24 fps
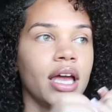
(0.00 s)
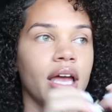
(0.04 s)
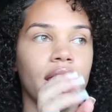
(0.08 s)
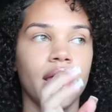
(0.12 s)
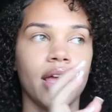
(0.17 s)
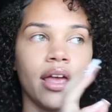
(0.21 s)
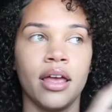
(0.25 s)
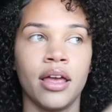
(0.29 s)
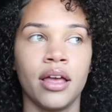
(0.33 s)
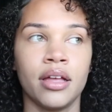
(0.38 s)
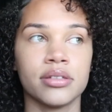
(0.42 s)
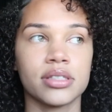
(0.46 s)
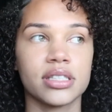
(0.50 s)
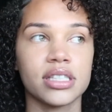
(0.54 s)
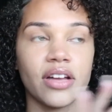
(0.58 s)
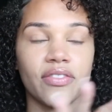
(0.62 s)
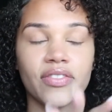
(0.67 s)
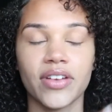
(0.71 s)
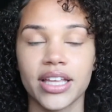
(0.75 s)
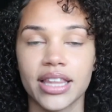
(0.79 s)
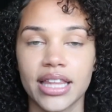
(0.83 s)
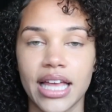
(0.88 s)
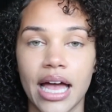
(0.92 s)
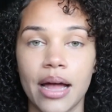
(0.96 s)
and stuff
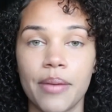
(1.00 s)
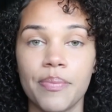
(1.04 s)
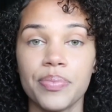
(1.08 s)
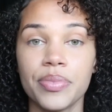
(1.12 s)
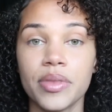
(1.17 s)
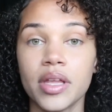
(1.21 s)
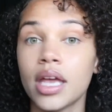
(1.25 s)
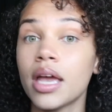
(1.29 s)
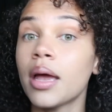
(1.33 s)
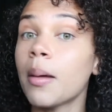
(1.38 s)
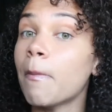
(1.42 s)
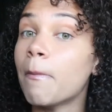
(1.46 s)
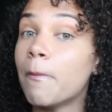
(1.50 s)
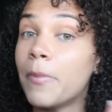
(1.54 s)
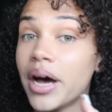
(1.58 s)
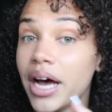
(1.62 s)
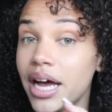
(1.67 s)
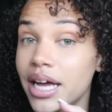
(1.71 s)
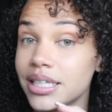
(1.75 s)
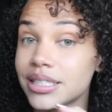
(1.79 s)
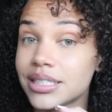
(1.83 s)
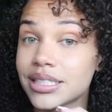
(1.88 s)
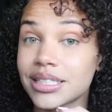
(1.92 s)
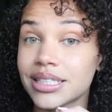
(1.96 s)
like that.
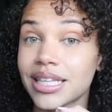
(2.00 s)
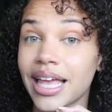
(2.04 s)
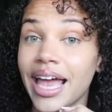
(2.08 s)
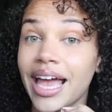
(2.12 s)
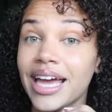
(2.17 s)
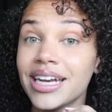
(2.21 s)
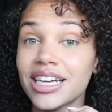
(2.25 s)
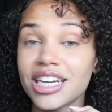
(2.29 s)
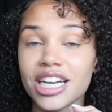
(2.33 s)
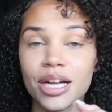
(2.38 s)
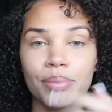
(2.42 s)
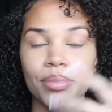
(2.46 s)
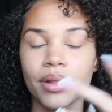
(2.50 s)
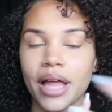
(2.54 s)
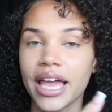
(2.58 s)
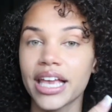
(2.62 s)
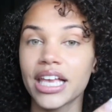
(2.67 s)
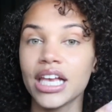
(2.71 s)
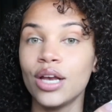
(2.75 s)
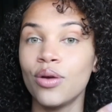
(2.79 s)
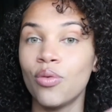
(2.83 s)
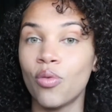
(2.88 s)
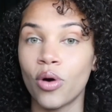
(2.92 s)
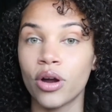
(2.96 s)
But they ended up
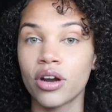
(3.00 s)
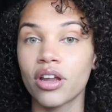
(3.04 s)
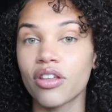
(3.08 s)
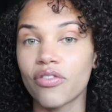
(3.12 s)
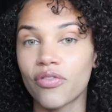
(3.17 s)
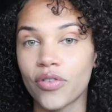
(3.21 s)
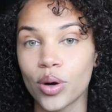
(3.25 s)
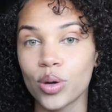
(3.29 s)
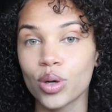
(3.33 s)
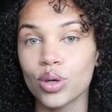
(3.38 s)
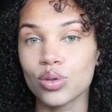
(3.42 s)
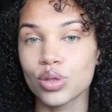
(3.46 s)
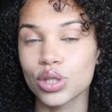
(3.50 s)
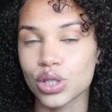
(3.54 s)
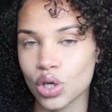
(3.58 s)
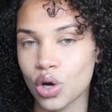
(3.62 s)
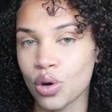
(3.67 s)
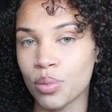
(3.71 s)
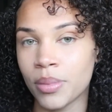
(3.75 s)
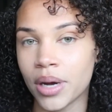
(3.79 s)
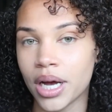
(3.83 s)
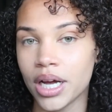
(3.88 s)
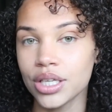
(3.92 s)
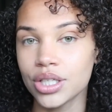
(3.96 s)
liking one of the photos
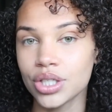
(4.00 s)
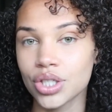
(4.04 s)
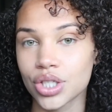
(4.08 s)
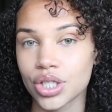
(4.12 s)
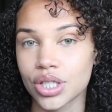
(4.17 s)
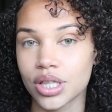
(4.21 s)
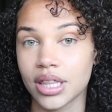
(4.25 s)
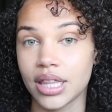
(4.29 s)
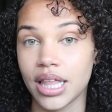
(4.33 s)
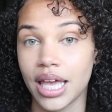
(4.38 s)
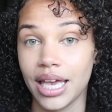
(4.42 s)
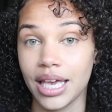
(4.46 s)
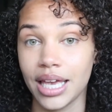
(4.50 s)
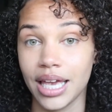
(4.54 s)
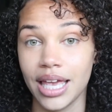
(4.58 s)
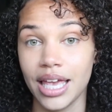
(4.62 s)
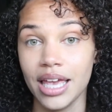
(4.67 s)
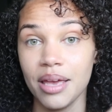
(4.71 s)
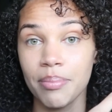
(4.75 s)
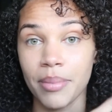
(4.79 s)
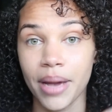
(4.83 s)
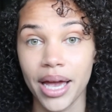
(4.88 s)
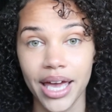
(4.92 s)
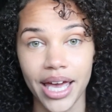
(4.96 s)
so much, they
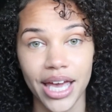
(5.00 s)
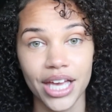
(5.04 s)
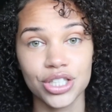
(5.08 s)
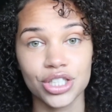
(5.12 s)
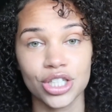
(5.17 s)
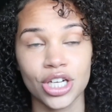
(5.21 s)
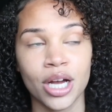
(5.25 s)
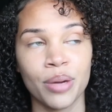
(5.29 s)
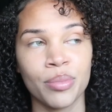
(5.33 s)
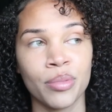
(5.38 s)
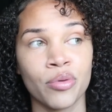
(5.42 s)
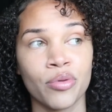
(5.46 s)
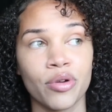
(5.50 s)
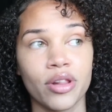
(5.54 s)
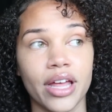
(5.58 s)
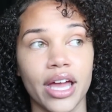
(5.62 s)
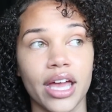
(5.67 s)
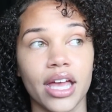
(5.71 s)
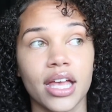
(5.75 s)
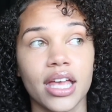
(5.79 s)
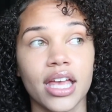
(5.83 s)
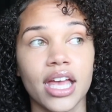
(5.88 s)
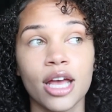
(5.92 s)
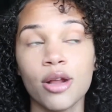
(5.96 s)
hit my agent up and were
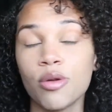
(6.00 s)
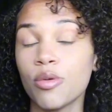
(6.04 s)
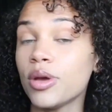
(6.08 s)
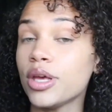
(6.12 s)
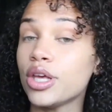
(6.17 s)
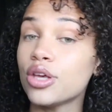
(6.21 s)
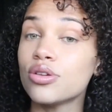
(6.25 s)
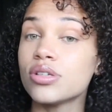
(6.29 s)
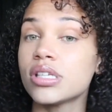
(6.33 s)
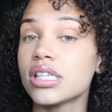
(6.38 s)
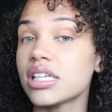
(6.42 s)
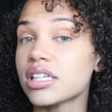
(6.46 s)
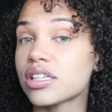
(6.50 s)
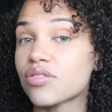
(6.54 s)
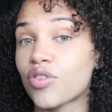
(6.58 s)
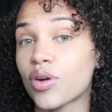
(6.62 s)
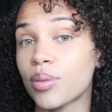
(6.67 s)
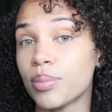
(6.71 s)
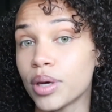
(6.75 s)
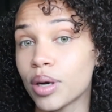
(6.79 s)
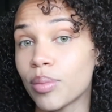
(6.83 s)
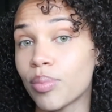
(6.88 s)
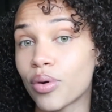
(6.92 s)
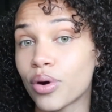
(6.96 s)
like, can we use this
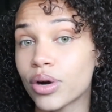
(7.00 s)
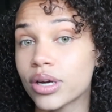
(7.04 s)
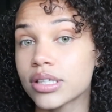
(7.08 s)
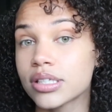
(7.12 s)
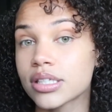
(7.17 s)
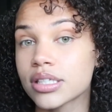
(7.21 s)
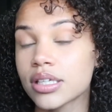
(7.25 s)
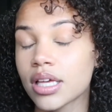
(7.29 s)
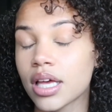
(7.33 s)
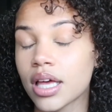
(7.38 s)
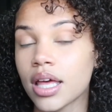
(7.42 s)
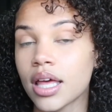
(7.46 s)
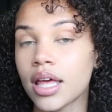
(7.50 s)
for billboards?